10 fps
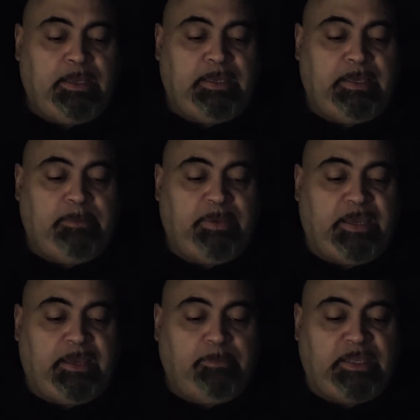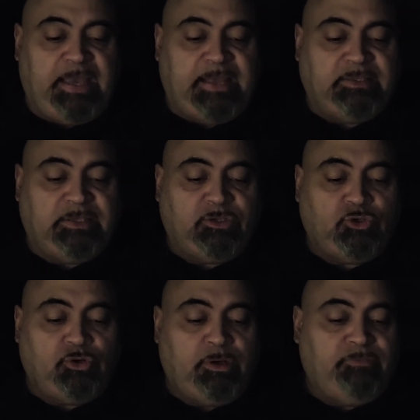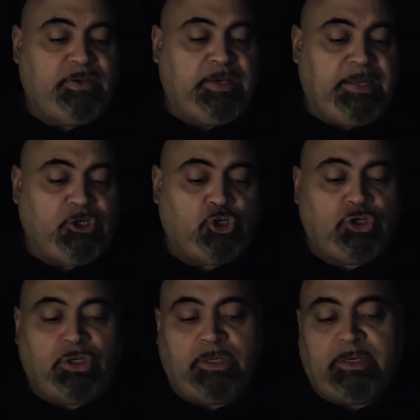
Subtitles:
He became the ancestor of the nation